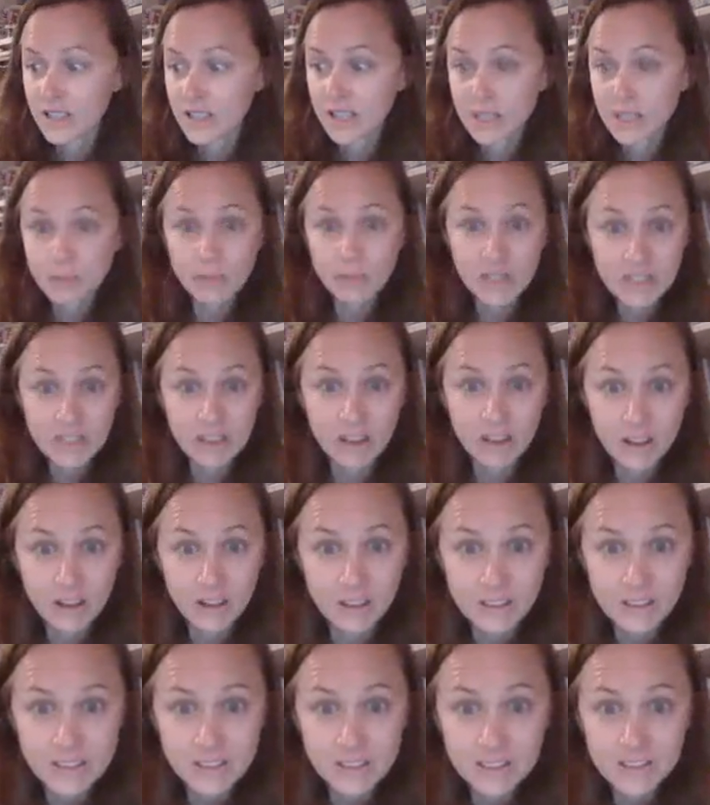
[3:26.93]
It's bloody
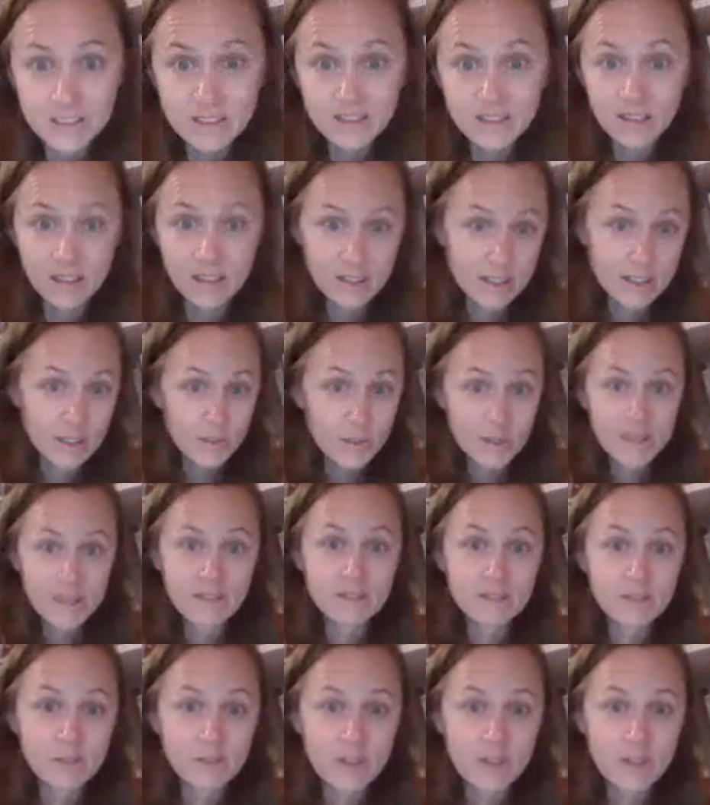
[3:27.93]
hard. I know it